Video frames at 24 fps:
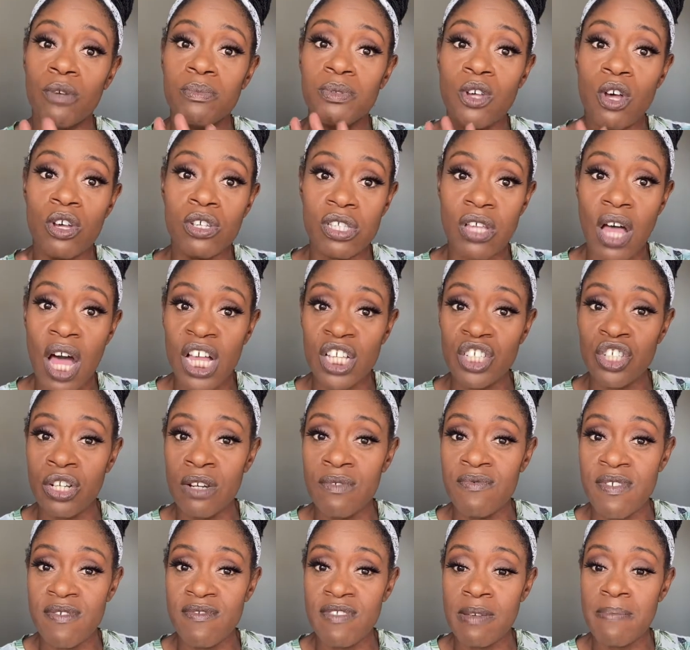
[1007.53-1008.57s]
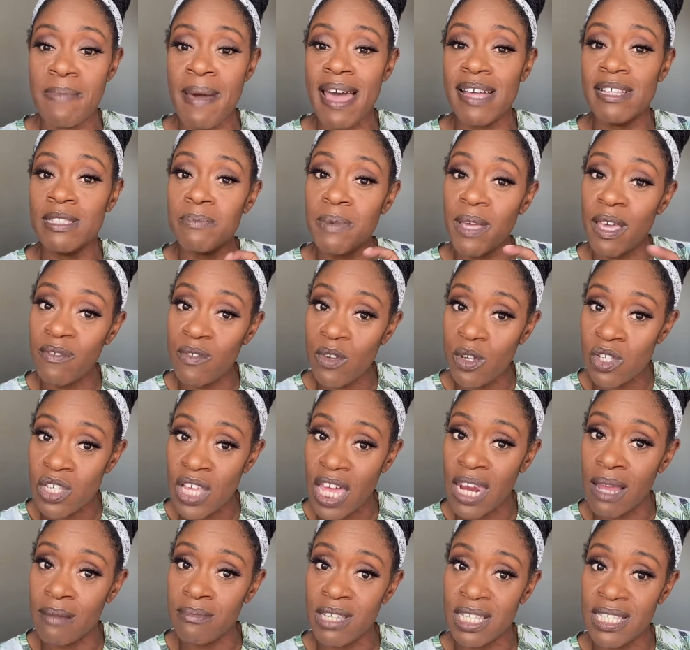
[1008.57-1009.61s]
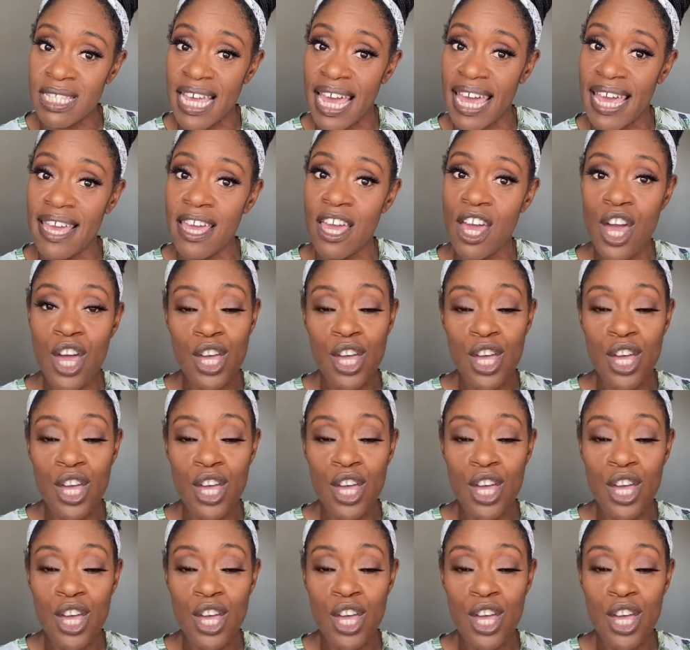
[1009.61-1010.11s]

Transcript: costs £150, but if you sign up today,